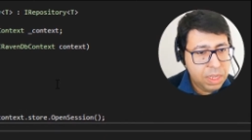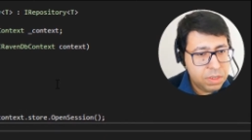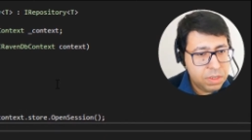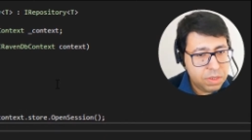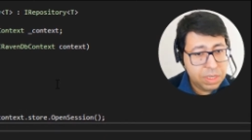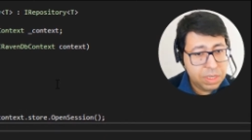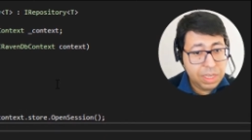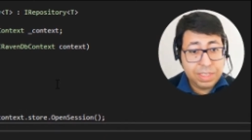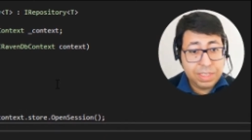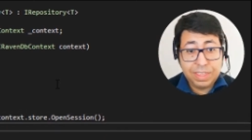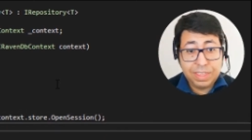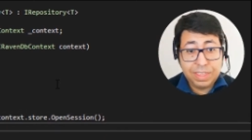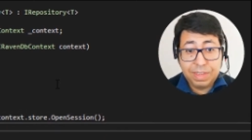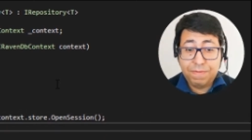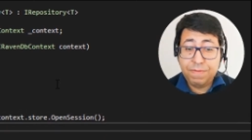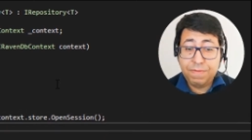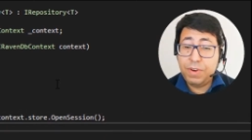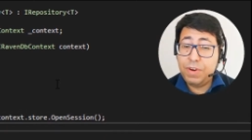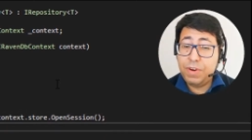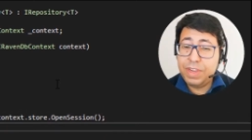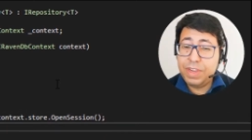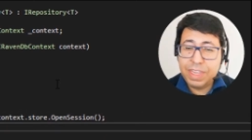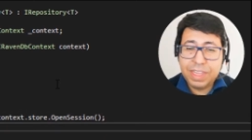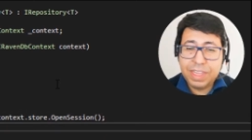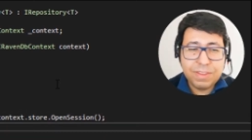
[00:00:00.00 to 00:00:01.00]
So that's a
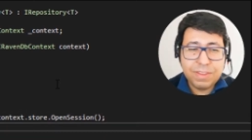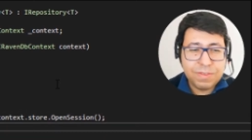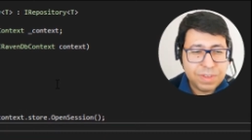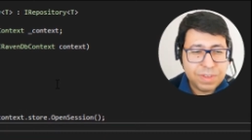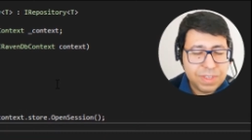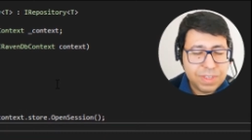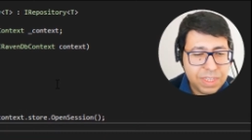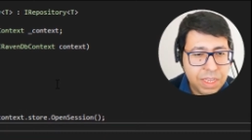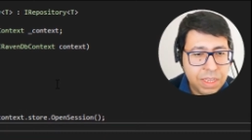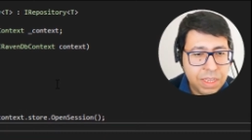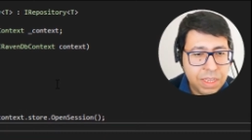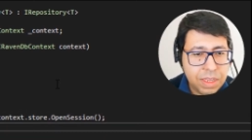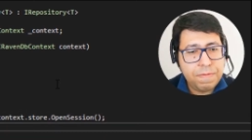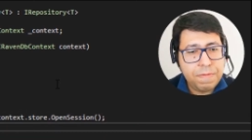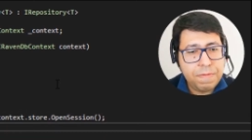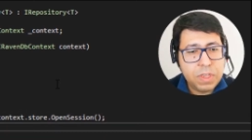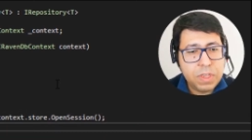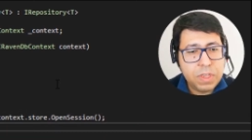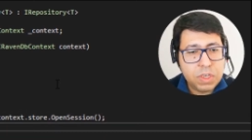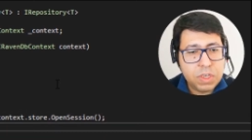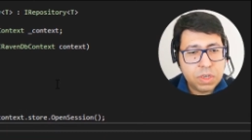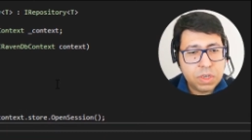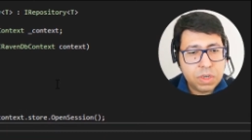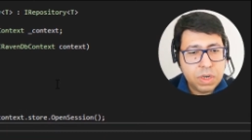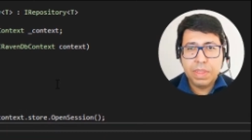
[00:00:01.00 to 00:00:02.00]
very interesting
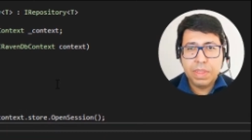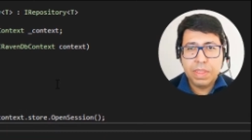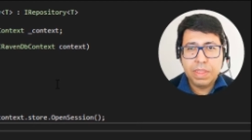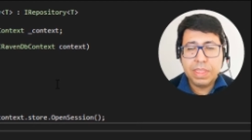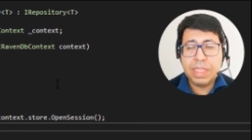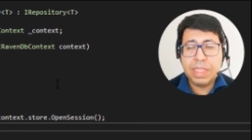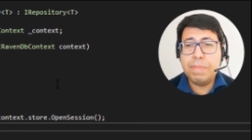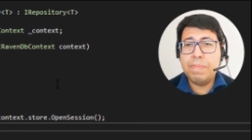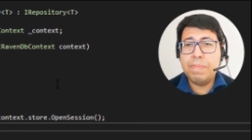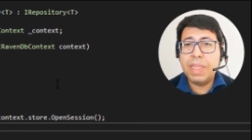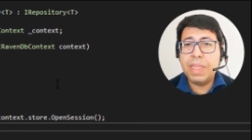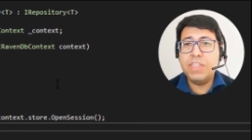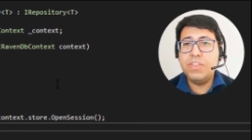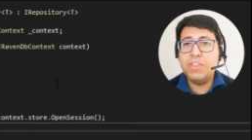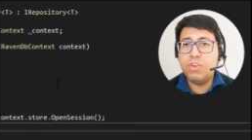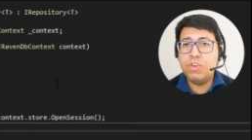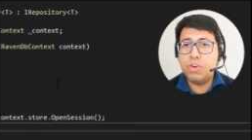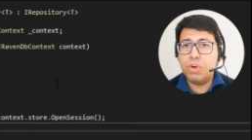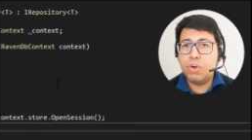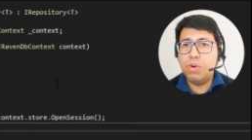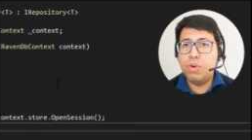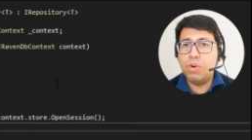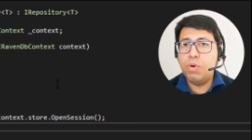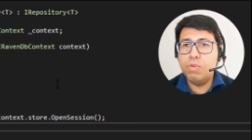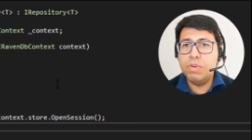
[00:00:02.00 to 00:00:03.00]
feature that makes your
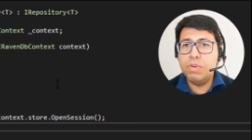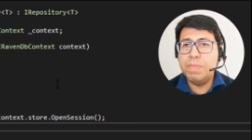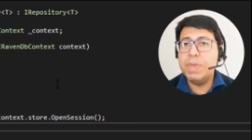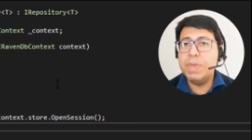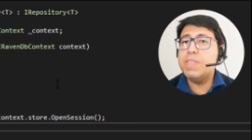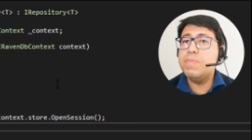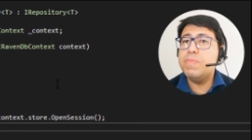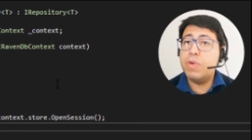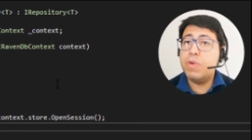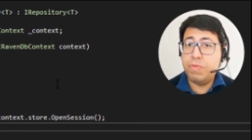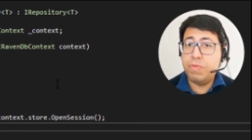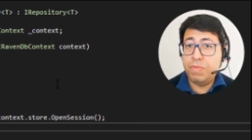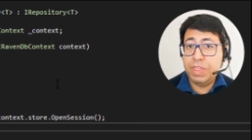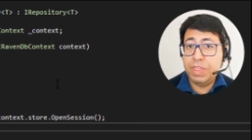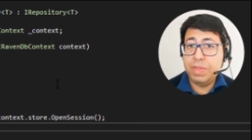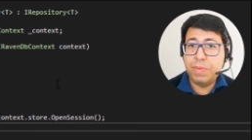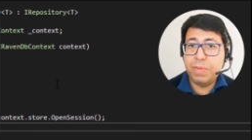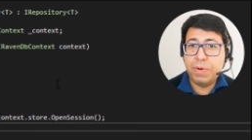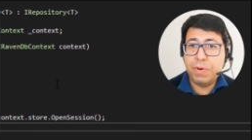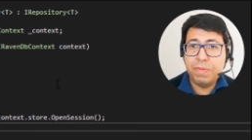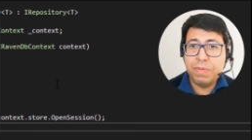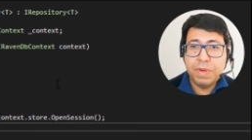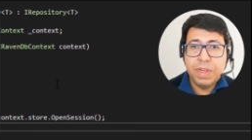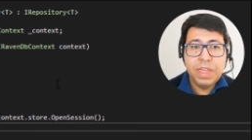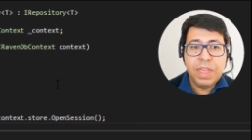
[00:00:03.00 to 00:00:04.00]
code much more
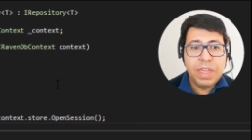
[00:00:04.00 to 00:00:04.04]
readable.